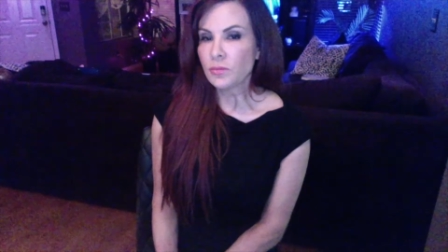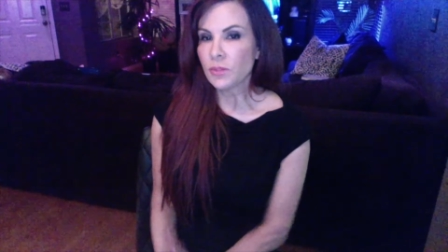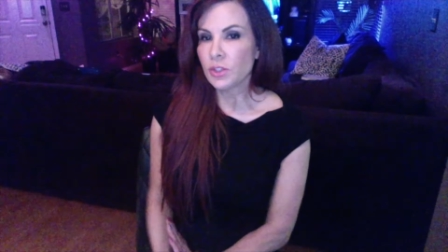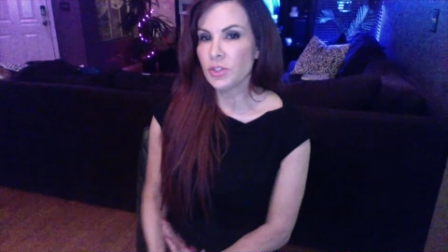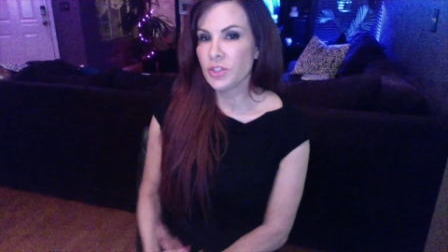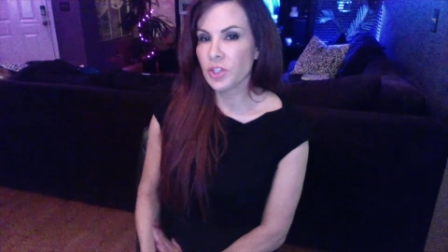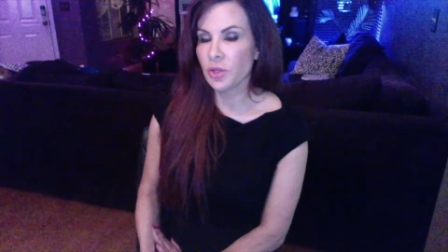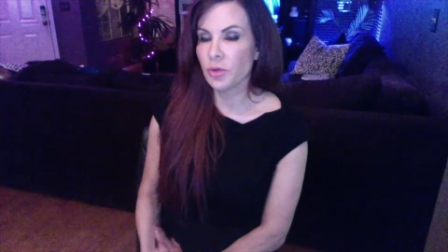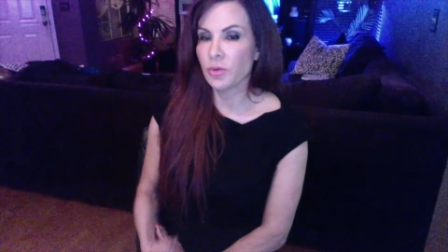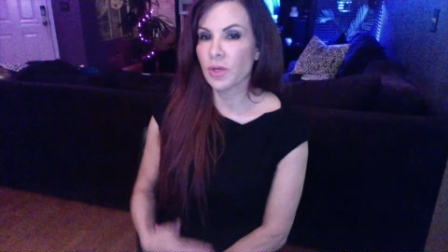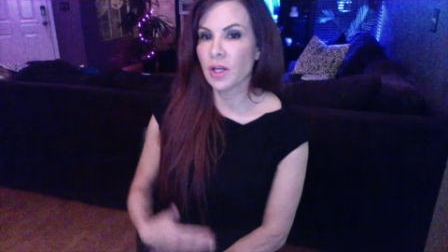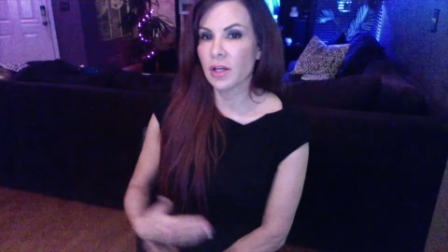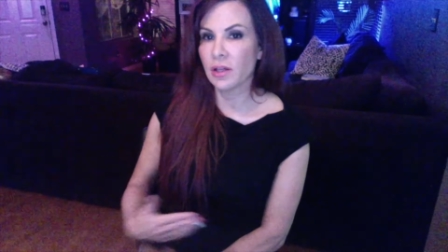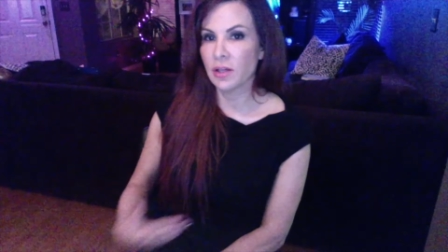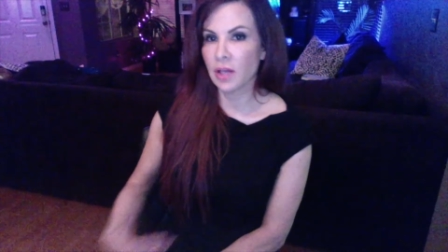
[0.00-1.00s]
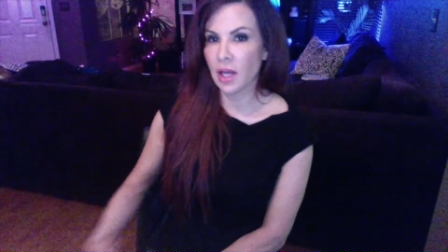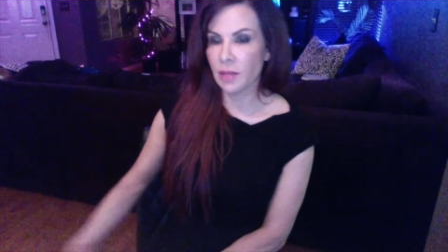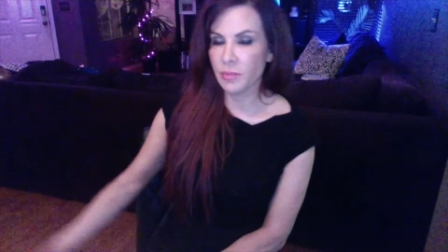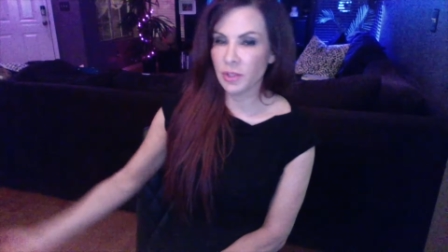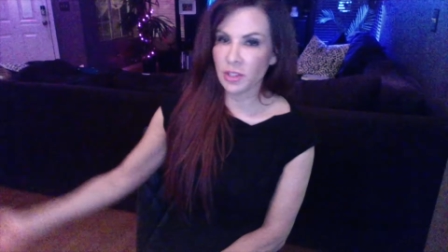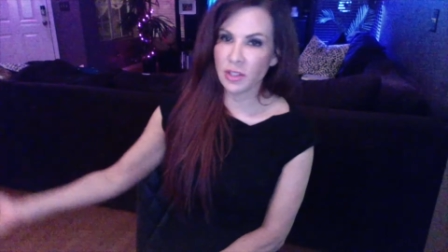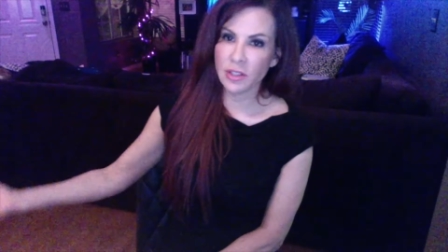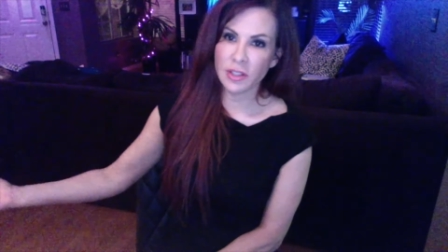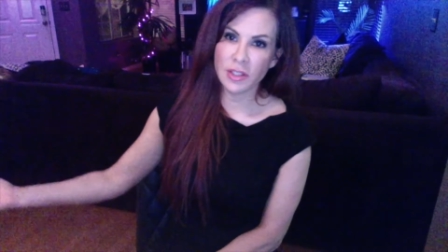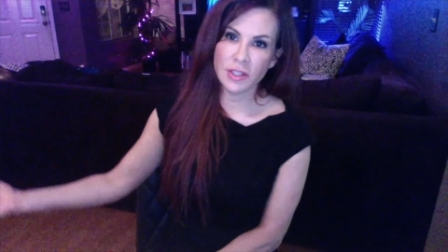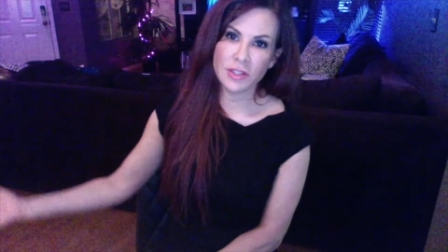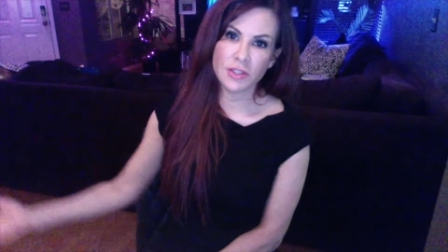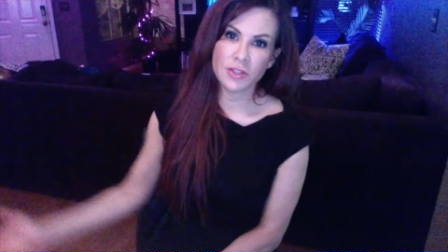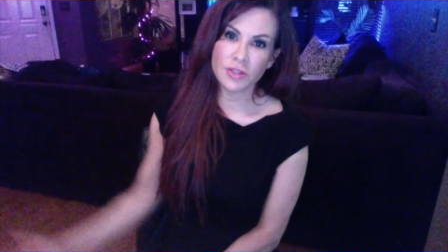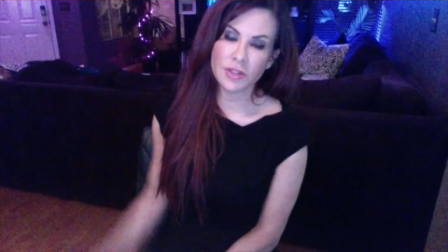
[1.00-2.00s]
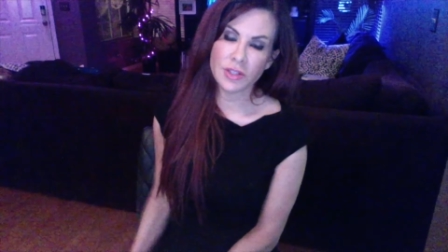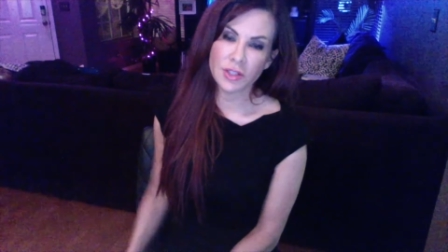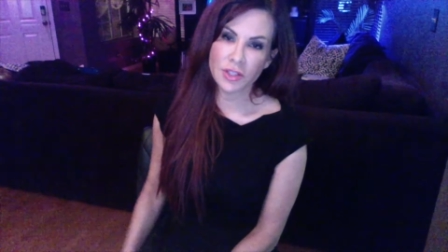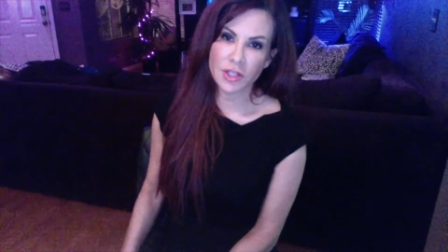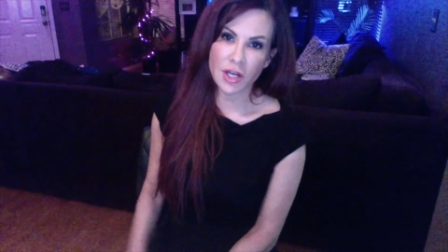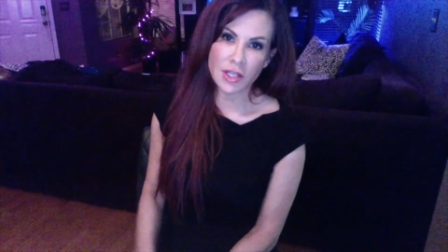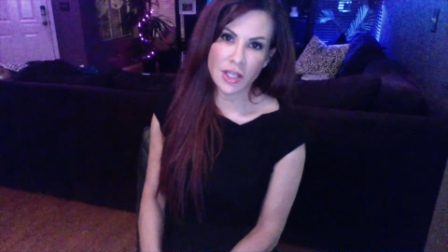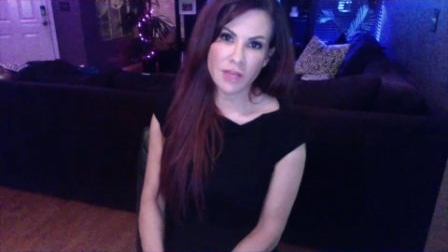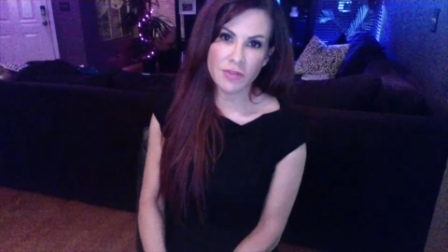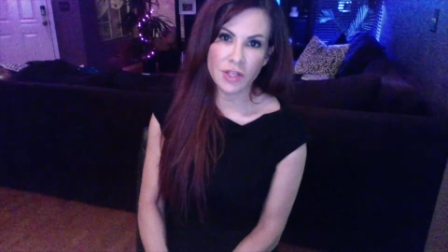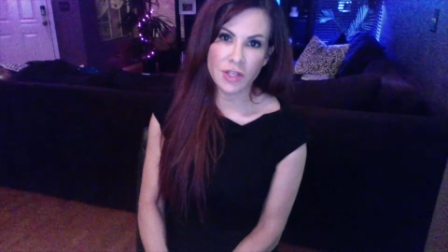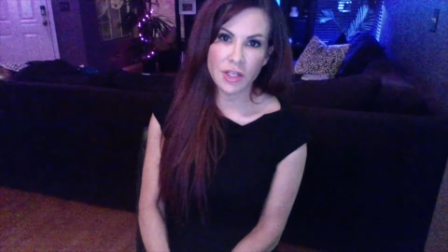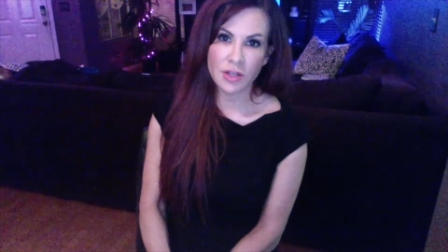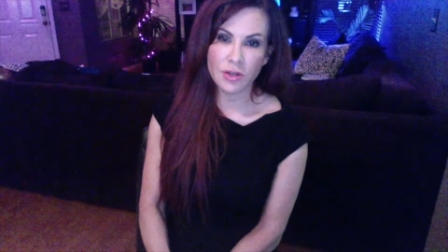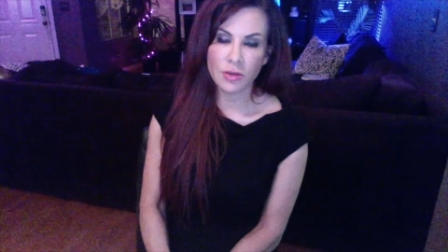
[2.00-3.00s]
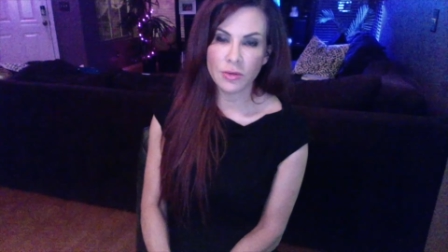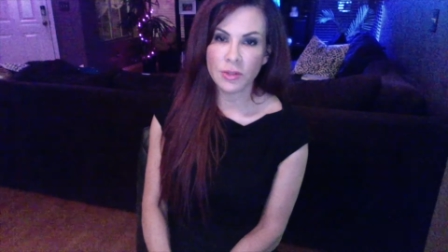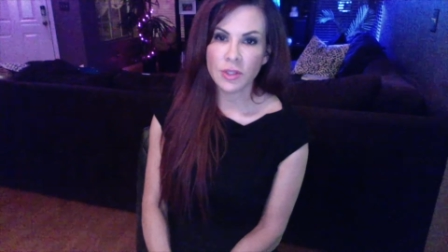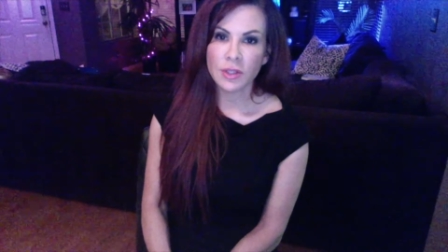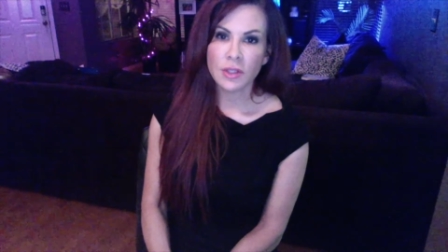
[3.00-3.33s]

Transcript: So I'm going to insert the Kanye video.